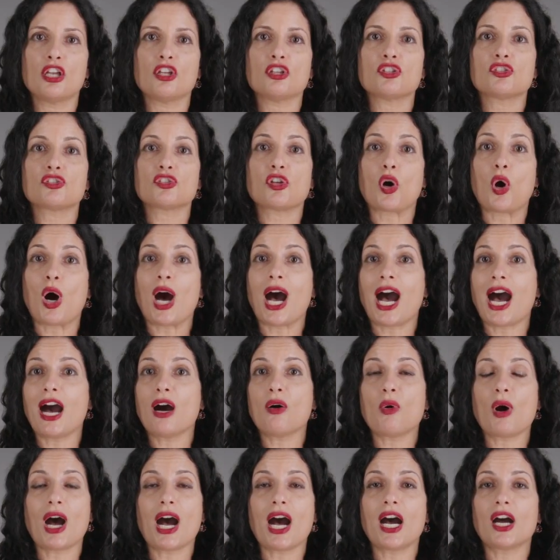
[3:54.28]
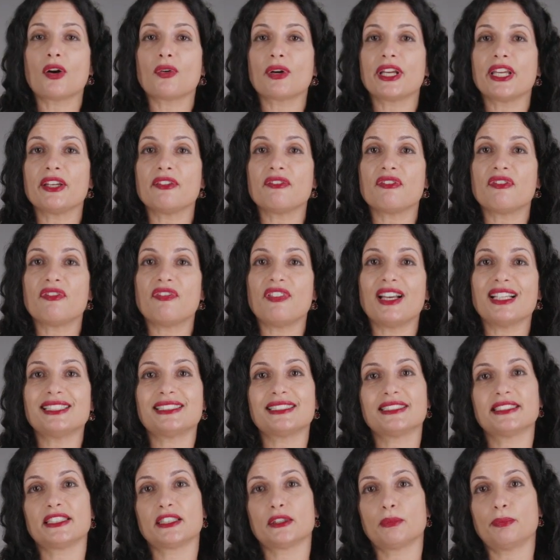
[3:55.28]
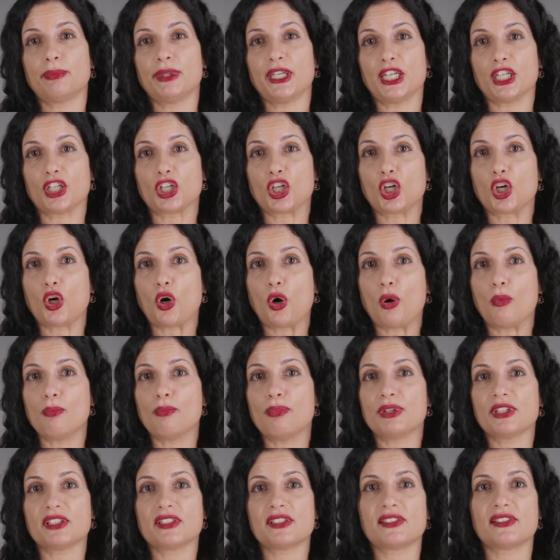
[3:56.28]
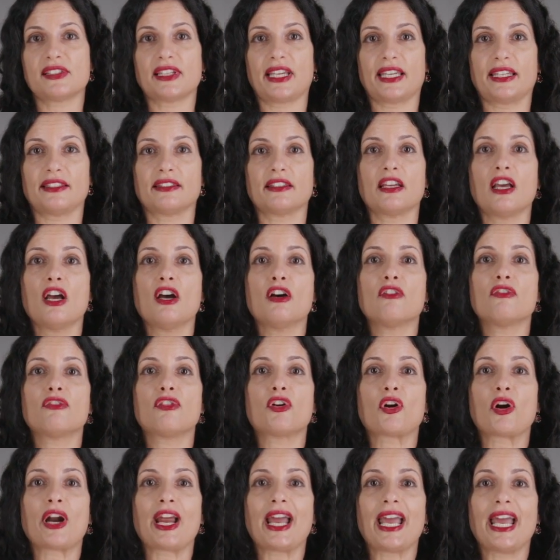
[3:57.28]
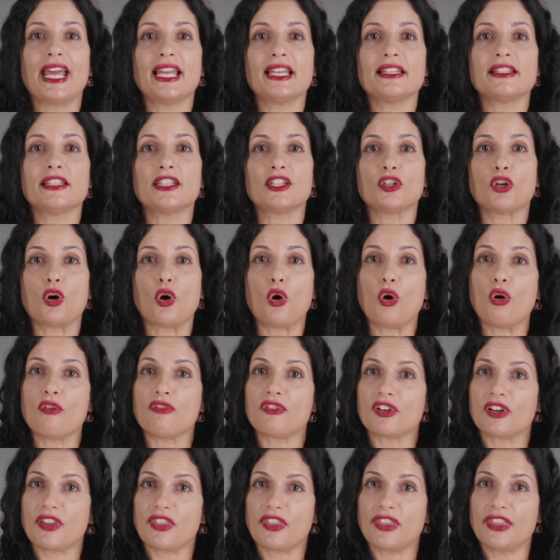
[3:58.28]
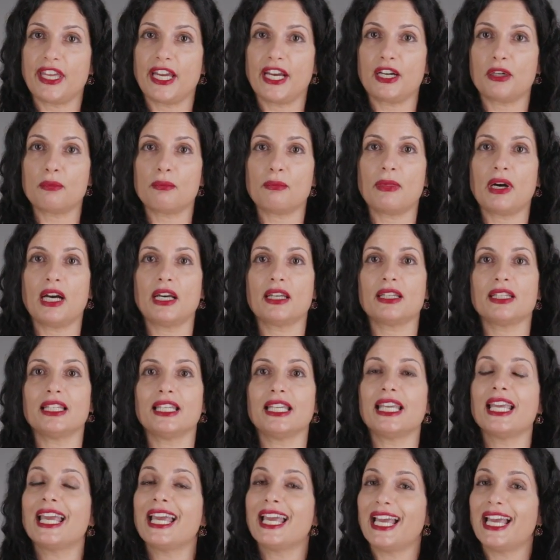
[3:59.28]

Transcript: So how are investors being compensated for handing over their money